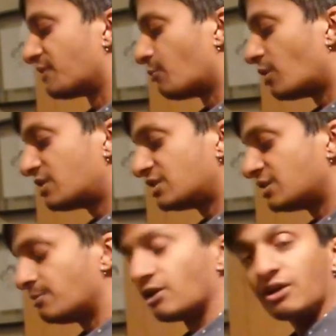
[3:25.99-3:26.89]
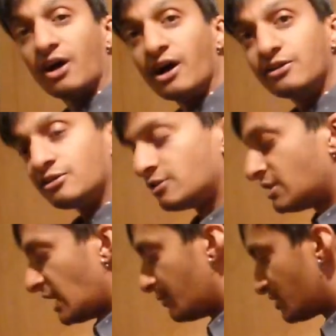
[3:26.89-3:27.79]
If I wanted an Americano,
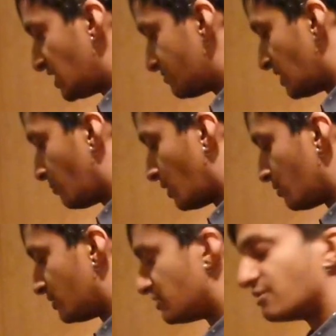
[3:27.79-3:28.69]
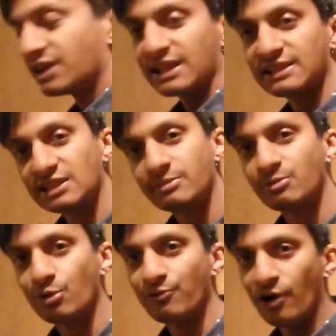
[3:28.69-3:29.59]
I would keep that water in there to get a little
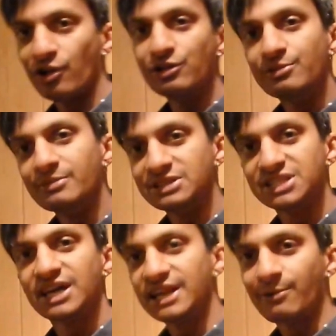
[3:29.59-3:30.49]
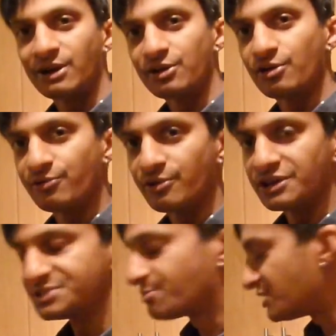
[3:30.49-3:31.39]
bit more volume. But tonight I want to go for
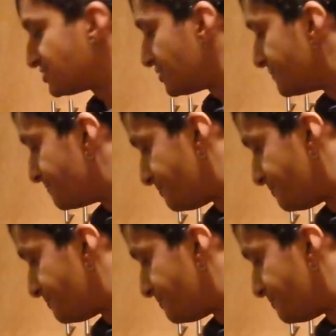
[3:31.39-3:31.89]
an espresso.